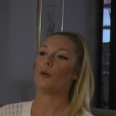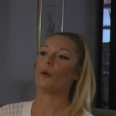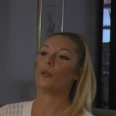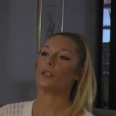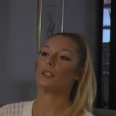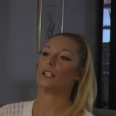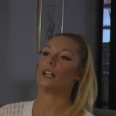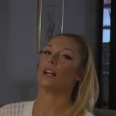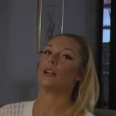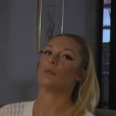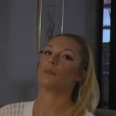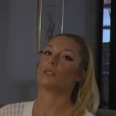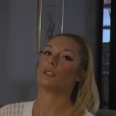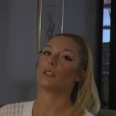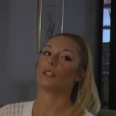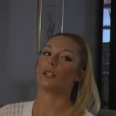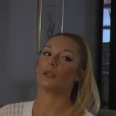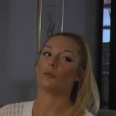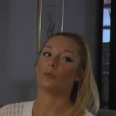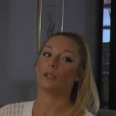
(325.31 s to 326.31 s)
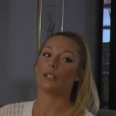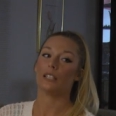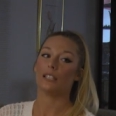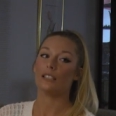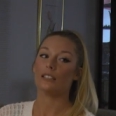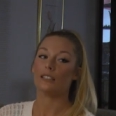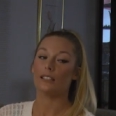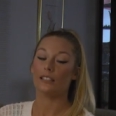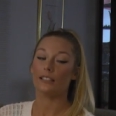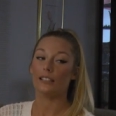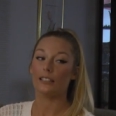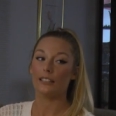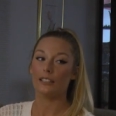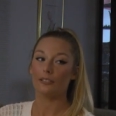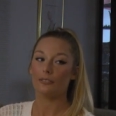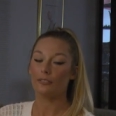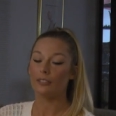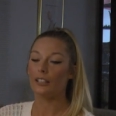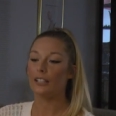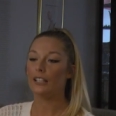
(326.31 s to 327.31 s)
all the time. So like when he did
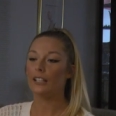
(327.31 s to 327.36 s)
leave,